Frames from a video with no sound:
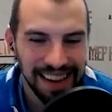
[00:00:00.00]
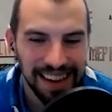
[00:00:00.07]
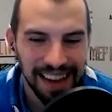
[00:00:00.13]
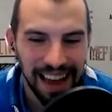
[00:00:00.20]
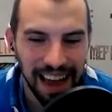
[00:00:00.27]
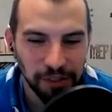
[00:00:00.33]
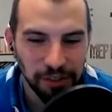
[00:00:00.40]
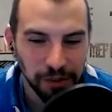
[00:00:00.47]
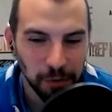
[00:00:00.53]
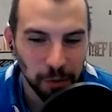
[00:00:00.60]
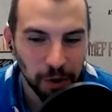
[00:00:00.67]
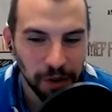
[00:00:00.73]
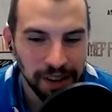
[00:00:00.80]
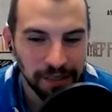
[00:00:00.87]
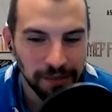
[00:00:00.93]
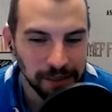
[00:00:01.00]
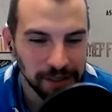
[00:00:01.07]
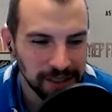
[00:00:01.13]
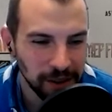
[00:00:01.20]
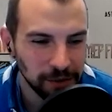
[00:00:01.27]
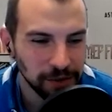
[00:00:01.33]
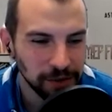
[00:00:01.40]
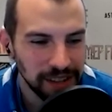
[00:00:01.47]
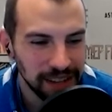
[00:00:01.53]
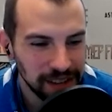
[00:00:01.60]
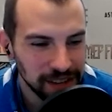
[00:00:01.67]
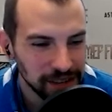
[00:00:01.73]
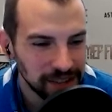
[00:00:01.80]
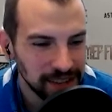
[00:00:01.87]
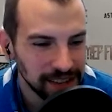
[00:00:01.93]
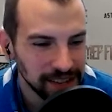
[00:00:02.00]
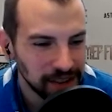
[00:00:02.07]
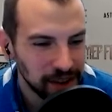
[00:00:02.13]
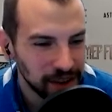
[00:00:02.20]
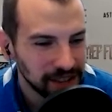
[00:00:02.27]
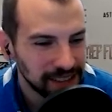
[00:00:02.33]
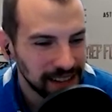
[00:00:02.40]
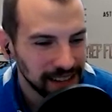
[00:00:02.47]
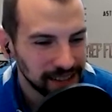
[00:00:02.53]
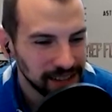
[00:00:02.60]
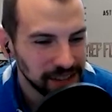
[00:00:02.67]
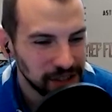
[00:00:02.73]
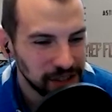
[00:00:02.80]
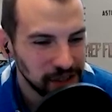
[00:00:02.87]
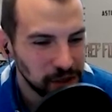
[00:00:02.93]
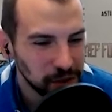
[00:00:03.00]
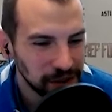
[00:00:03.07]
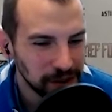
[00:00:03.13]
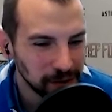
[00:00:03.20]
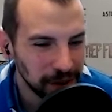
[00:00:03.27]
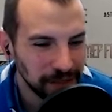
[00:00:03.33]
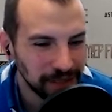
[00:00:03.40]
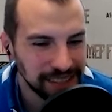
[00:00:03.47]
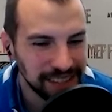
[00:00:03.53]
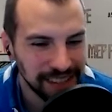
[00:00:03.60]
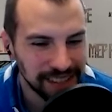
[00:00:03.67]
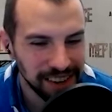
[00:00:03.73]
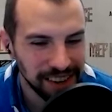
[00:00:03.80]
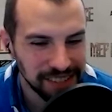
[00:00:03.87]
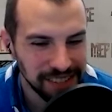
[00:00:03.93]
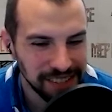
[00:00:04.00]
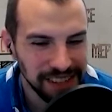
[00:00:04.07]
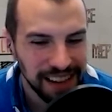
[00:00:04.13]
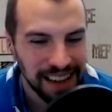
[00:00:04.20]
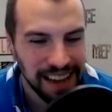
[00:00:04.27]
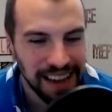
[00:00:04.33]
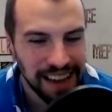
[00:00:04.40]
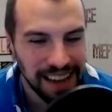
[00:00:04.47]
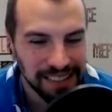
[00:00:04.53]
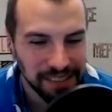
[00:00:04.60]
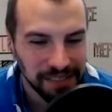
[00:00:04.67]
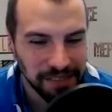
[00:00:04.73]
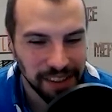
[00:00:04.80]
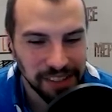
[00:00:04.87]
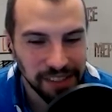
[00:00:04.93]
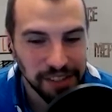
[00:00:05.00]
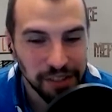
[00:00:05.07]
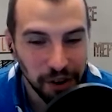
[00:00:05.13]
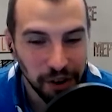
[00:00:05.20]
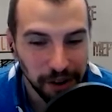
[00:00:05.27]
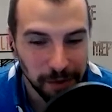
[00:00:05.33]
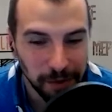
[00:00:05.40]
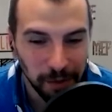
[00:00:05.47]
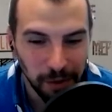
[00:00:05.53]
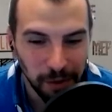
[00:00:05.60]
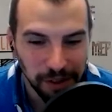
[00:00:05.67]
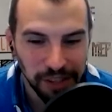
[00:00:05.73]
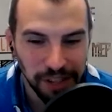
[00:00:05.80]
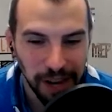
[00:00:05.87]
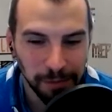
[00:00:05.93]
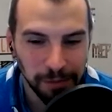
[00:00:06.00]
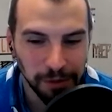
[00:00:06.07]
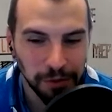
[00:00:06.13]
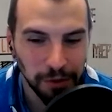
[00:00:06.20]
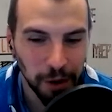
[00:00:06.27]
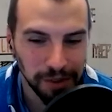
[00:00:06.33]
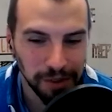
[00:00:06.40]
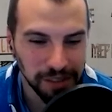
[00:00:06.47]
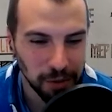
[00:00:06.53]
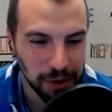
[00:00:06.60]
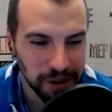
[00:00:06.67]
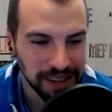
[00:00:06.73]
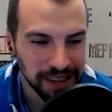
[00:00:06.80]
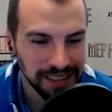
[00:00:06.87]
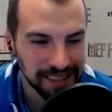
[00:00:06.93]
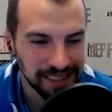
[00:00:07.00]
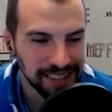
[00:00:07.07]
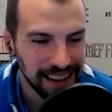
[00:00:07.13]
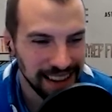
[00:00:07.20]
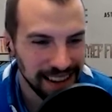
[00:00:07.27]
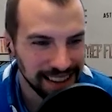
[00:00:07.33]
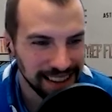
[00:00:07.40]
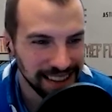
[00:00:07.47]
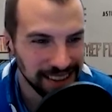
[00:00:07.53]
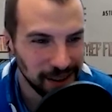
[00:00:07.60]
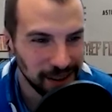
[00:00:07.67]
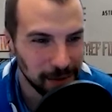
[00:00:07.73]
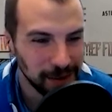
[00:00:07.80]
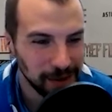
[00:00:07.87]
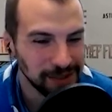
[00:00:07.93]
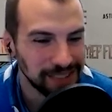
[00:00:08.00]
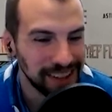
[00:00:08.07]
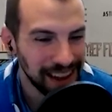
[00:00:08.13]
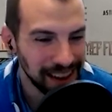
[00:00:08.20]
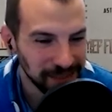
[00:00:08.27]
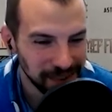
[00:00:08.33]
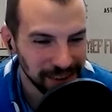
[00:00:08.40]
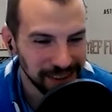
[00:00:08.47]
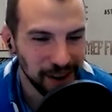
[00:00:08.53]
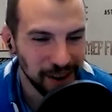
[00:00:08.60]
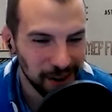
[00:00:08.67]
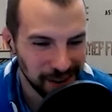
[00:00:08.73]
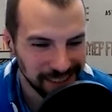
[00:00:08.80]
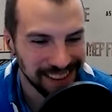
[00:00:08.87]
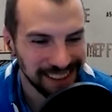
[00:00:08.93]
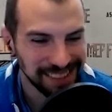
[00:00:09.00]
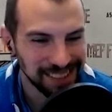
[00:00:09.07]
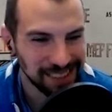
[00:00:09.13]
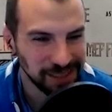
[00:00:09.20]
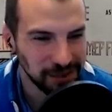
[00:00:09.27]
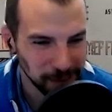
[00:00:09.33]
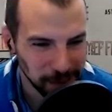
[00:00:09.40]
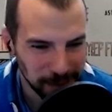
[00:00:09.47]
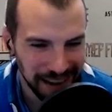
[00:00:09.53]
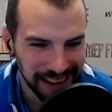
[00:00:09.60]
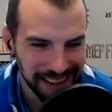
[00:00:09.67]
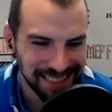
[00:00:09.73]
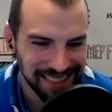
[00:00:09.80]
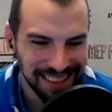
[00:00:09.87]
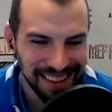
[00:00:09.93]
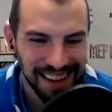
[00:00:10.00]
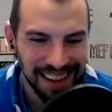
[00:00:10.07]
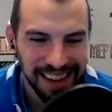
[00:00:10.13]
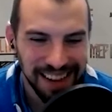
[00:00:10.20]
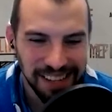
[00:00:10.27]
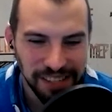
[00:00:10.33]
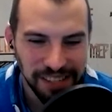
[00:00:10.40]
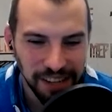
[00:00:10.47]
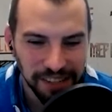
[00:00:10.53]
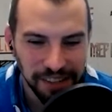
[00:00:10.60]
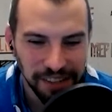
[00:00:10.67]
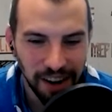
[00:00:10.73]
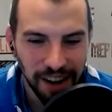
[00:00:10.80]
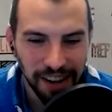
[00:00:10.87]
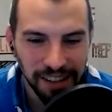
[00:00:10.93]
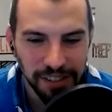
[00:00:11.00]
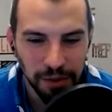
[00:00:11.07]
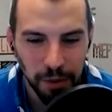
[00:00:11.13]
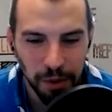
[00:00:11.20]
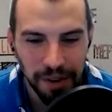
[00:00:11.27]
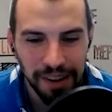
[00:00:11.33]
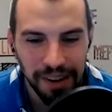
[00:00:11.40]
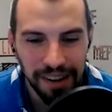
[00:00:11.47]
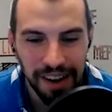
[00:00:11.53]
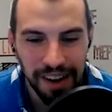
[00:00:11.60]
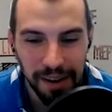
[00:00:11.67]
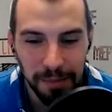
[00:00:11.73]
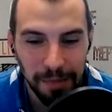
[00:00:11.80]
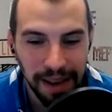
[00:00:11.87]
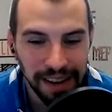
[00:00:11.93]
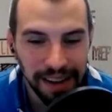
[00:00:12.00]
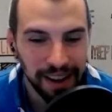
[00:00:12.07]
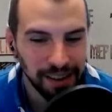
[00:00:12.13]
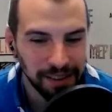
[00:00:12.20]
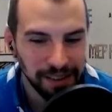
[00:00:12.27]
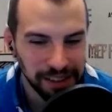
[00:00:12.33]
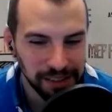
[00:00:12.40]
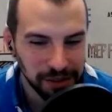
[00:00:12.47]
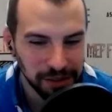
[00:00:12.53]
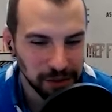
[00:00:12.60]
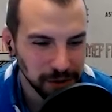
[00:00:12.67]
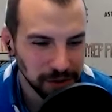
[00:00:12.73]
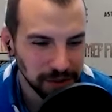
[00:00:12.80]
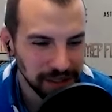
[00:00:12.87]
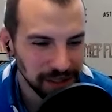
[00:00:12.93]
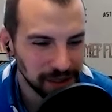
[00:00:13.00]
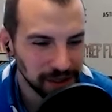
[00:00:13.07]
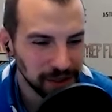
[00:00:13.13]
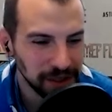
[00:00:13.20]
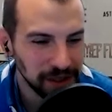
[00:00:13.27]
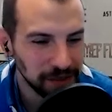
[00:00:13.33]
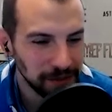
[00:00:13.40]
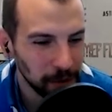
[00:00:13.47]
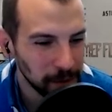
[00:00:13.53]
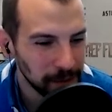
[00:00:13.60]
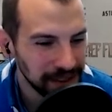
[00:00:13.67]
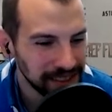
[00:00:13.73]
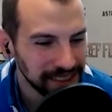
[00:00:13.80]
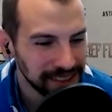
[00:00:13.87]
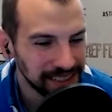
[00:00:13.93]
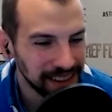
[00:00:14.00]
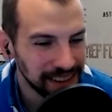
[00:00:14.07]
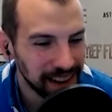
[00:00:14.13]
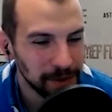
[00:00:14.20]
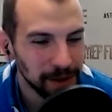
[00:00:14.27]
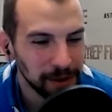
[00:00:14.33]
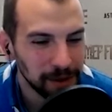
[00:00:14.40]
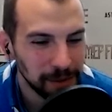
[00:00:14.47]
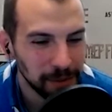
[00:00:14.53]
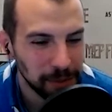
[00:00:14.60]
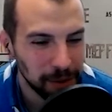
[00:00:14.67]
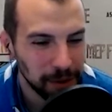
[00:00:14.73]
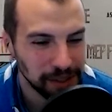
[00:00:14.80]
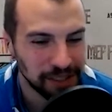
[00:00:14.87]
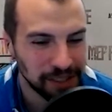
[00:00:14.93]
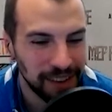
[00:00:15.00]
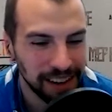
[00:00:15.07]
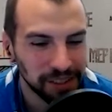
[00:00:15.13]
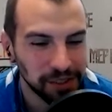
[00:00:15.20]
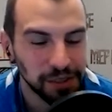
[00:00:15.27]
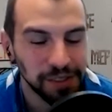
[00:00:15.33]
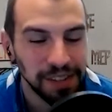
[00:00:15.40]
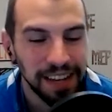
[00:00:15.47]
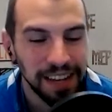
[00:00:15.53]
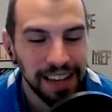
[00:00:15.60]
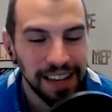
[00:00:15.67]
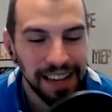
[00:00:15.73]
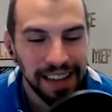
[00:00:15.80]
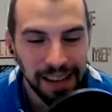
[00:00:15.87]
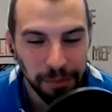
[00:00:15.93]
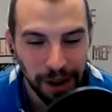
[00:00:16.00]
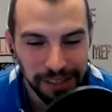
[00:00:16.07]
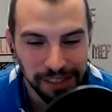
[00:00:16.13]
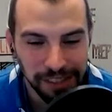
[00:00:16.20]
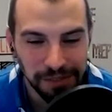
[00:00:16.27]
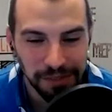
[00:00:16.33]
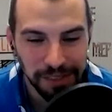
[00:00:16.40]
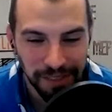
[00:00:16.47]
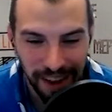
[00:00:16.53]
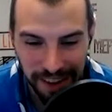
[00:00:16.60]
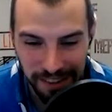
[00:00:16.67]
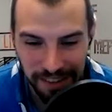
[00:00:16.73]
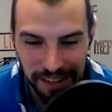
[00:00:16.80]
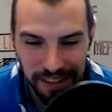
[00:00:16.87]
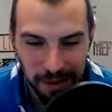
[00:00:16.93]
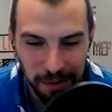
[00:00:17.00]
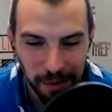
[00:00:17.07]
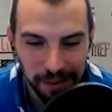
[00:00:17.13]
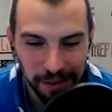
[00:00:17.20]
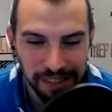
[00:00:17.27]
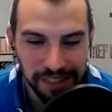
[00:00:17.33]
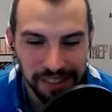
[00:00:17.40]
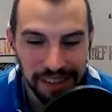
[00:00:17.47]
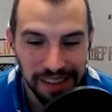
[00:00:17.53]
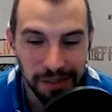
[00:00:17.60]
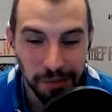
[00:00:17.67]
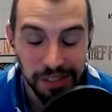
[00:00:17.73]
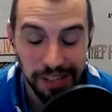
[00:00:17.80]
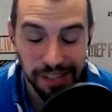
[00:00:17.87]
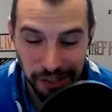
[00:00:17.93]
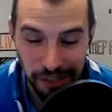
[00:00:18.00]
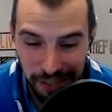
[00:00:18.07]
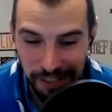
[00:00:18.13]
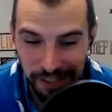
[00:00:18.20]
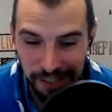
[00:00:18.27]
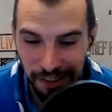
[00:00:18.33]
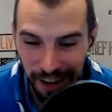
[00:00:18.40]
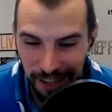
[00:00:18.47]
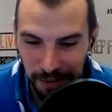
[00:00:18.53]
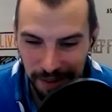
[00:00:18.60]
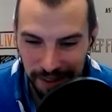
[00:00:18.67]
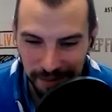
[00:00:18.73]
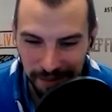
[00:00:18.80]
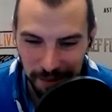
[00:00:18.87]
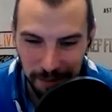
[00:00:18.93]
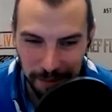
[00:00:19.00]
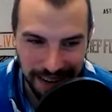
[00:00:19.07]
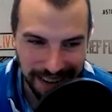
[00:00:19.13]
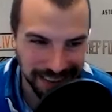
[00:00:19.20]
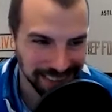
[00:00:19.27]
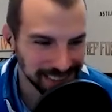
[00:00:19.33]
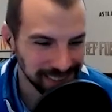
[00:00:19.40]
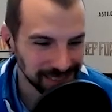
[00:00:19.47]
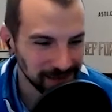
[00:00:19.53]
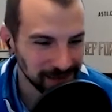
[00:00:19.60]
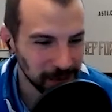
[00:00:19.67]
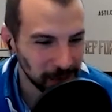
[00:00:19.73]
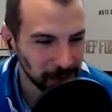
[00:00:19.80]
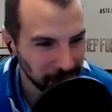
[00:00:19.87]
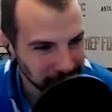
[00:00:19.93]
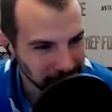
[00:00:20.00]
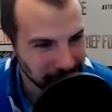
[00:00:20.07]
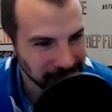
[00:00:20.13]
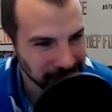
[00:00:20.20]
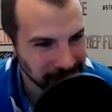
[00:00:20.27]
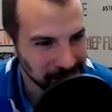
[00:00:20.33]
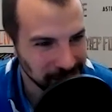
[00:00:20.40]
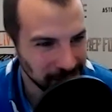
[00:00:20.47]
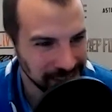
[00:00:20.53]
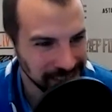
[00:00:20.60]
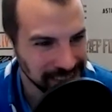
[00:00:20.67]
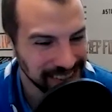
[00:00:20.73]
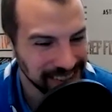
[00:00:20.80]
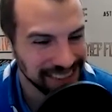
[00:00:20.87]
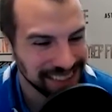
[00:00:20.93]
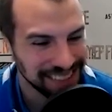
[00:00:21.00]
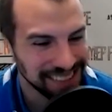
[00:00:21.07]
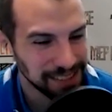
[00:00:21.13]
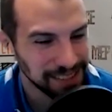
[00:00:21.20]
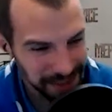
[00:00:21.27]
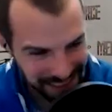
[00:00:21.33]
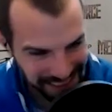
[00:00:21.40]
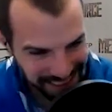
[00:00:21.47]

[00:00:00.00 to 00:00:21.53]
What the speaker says: After working for several years as an architect, she joined Revit Technology as a fledgling startup where she helped grow it to where it is today in almost every architect's toolbox. She has gone on to work on many Autodesk tools, including Formit, Dynamo, Project Fractal, and Project Refinery, which has just graduated from beta. Welcome to the show, Lilli Smith.